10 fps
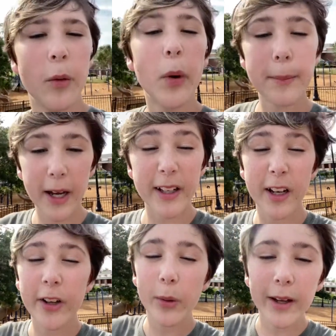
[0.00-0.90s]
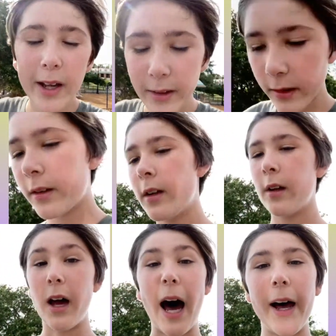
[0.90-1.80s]
what am I gonna do again?
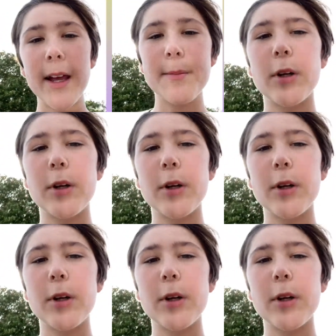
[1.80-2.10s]
I am